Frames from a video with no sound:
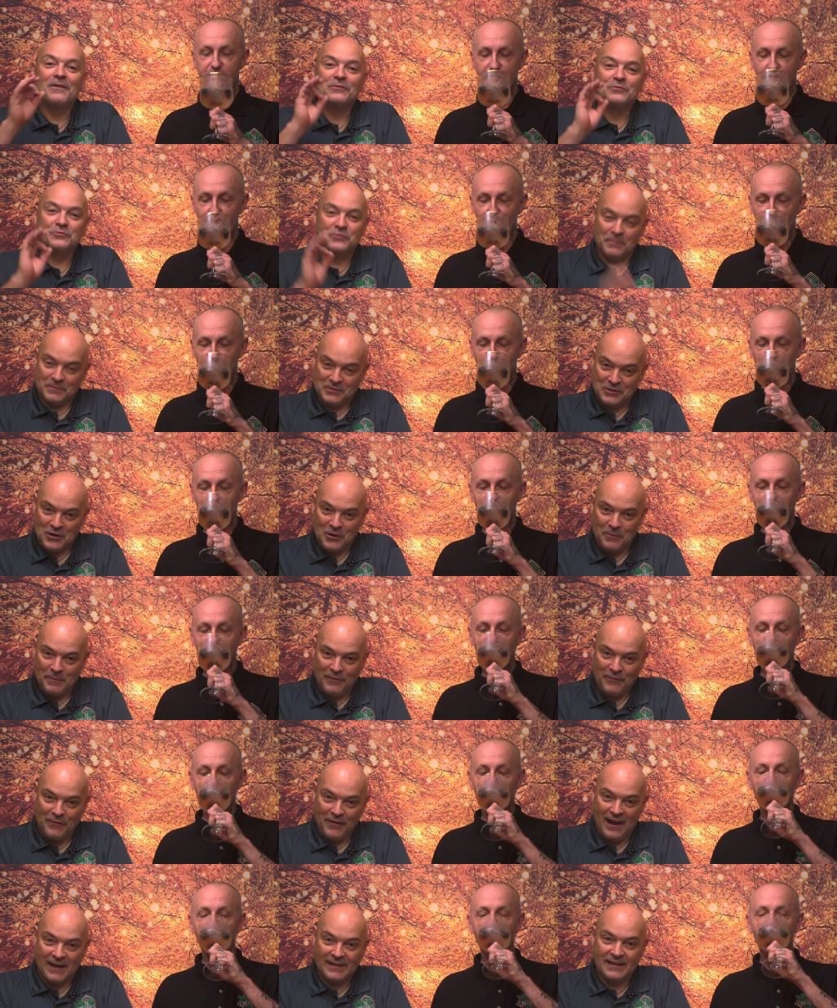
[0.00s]
Speaker 1: Drop us a comment
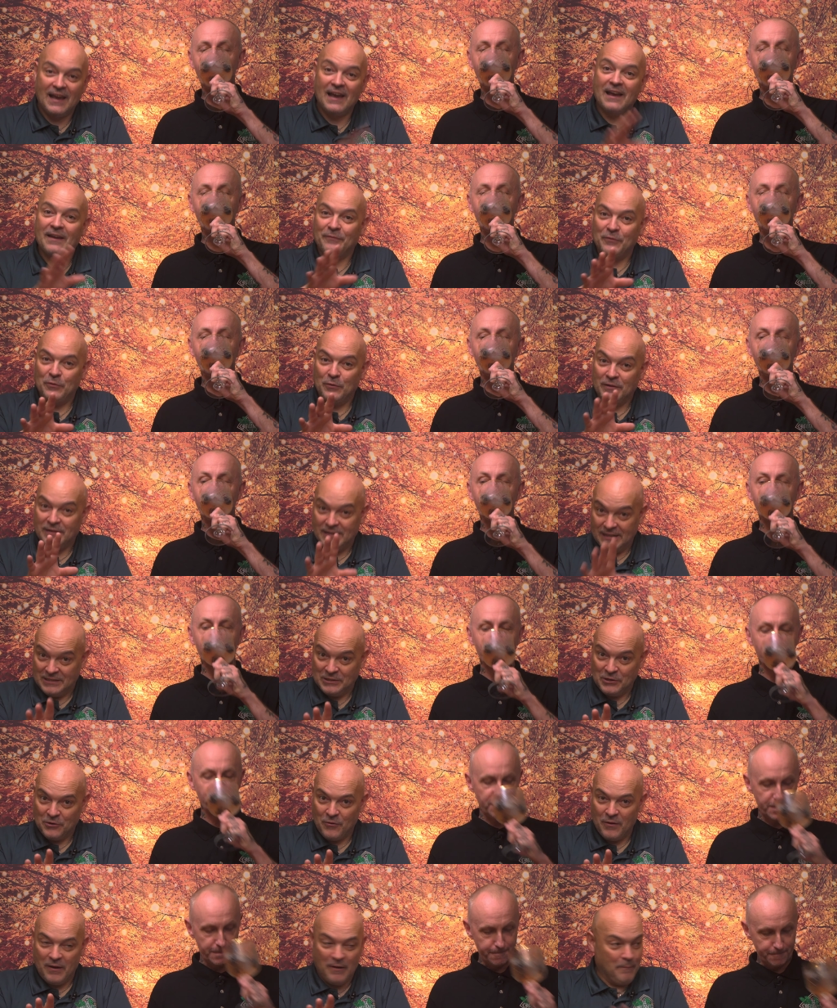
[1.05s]
if you had that, if you would
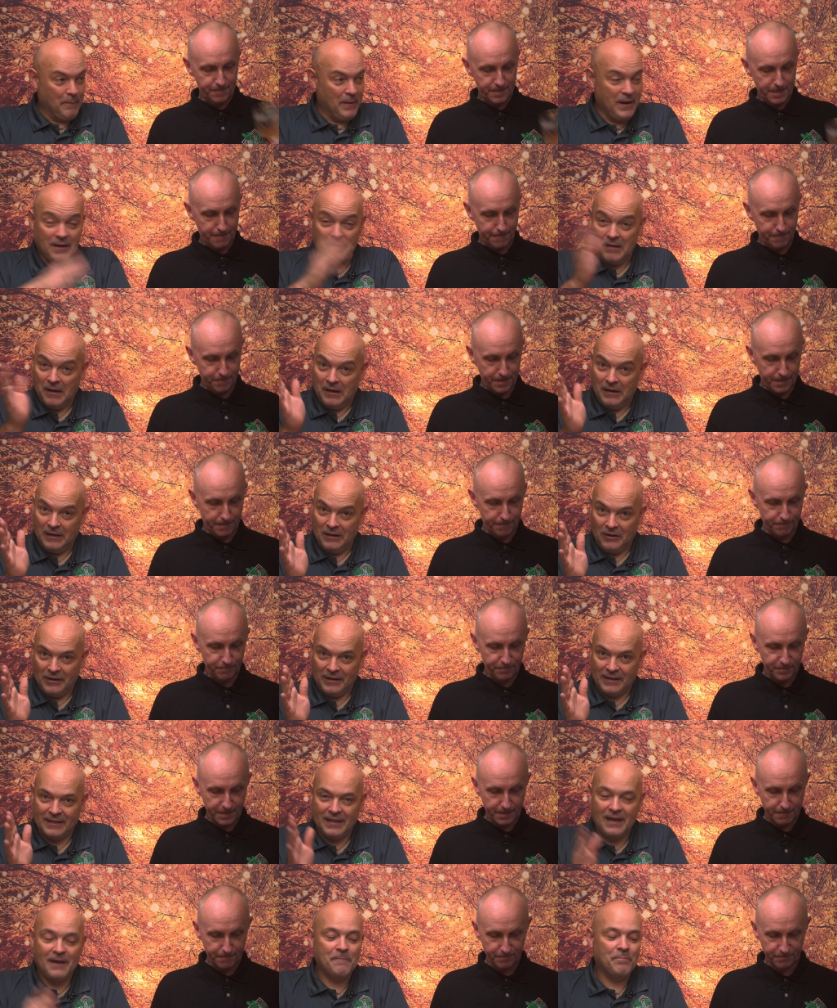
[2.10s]
disagree with me. I
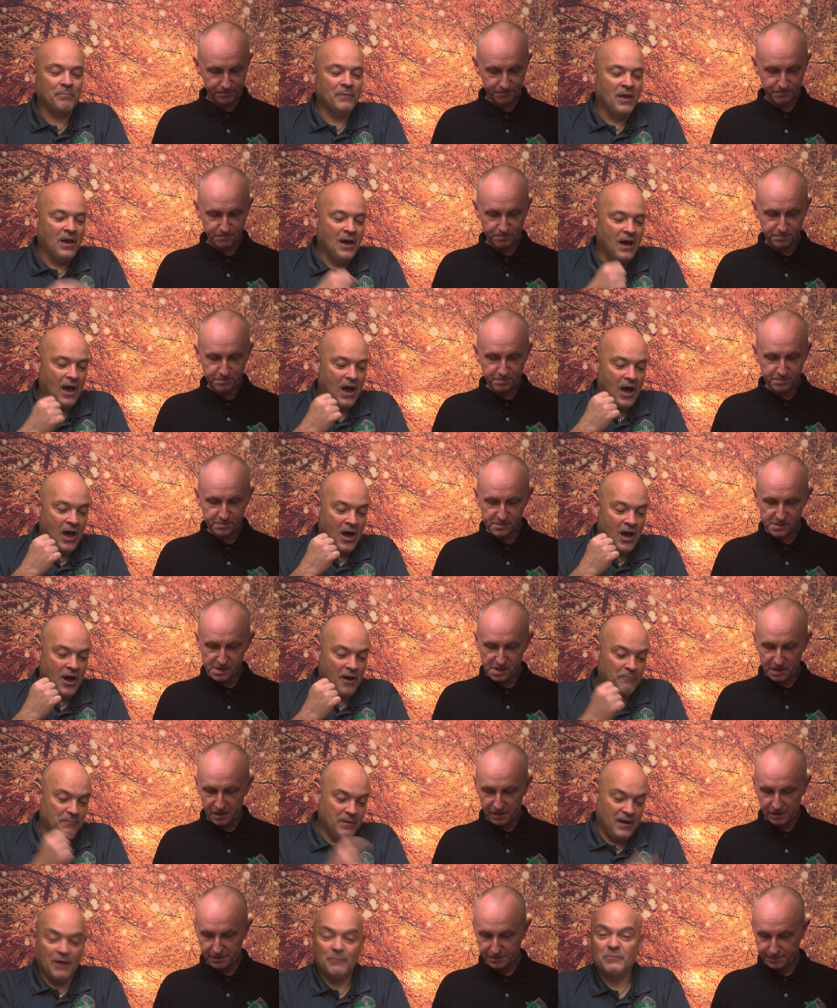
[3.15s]
like that.
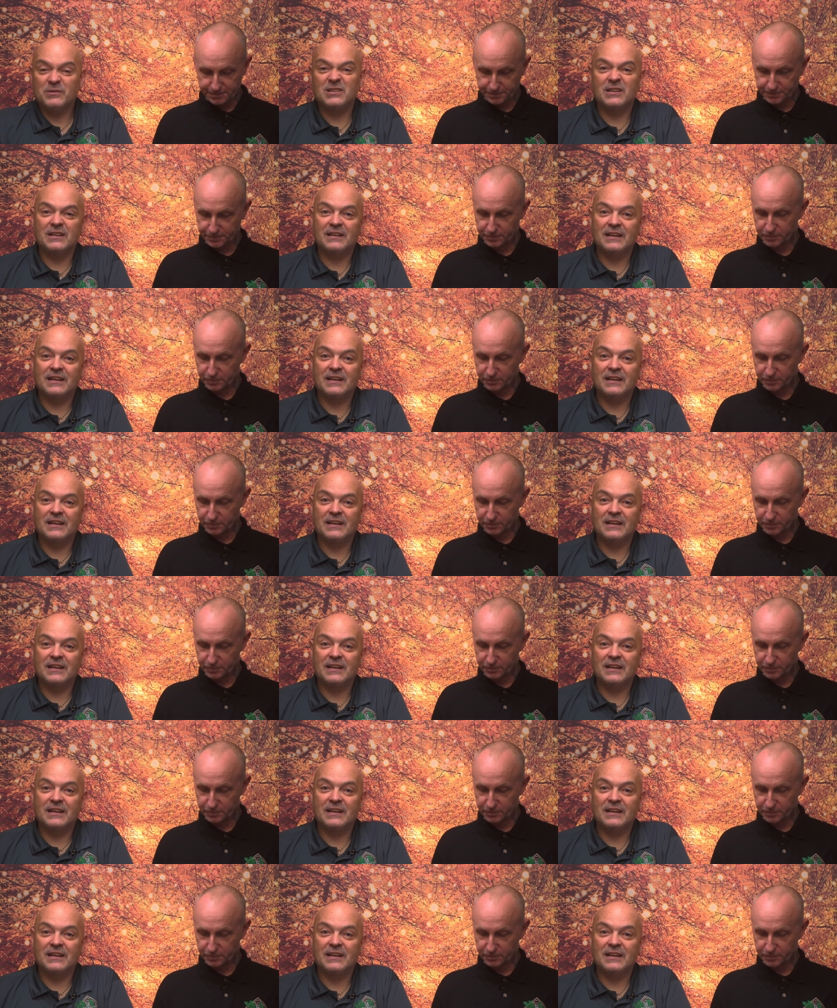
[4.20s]
Um, and we'll see